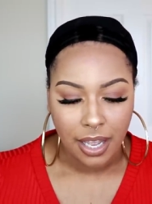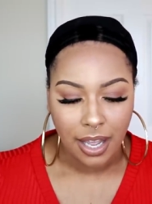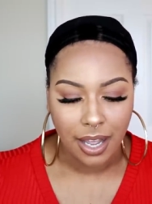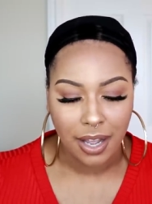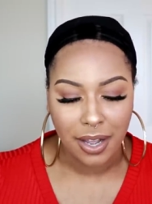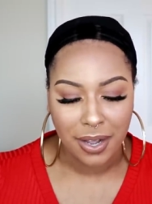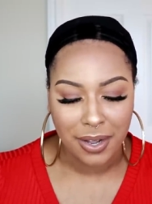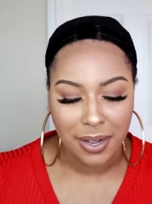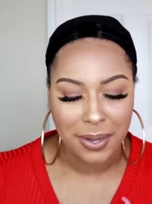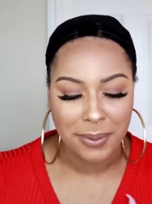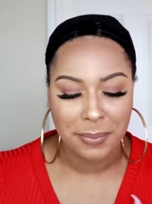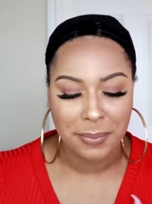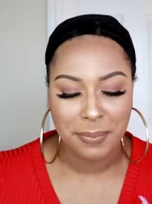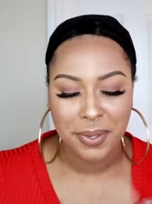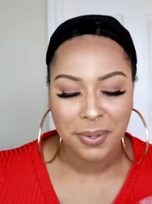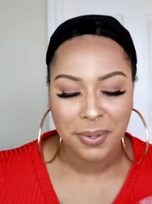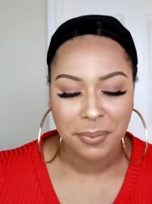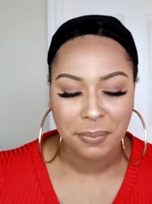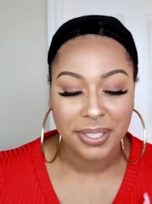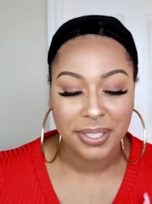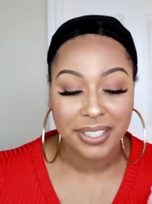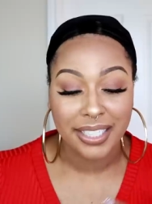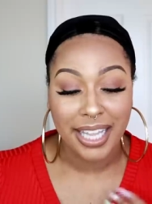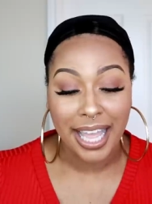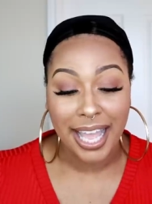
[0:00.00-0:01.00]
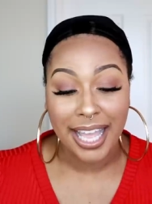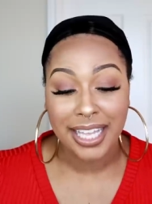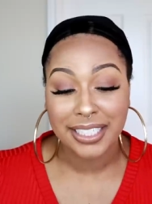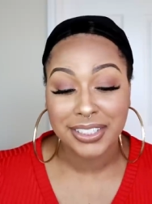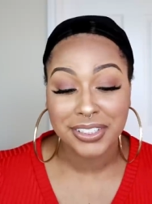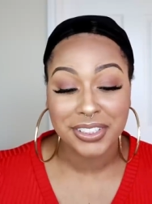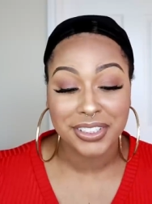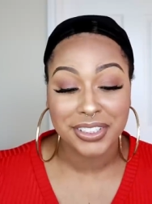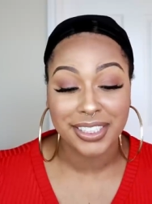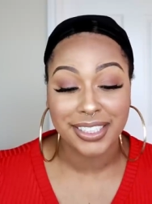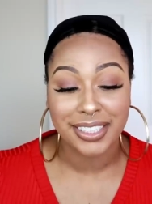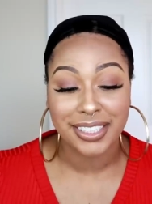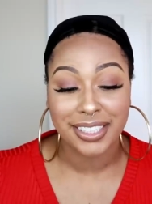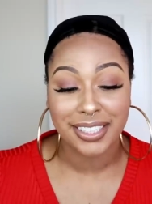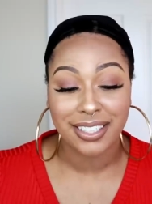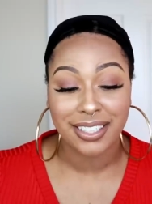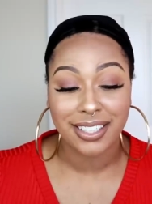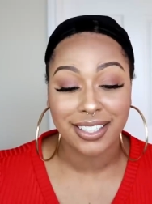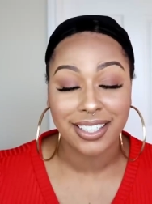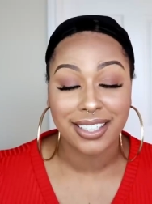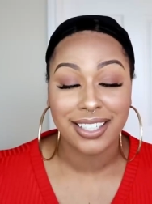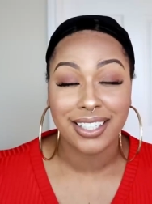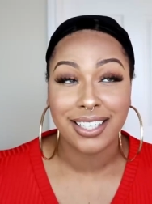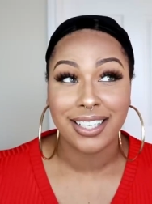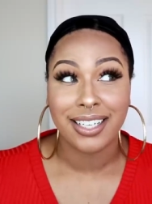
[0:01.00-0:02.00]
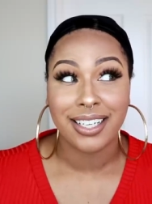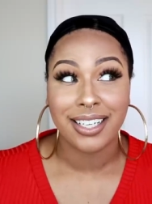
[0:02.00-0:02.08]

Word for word: But last year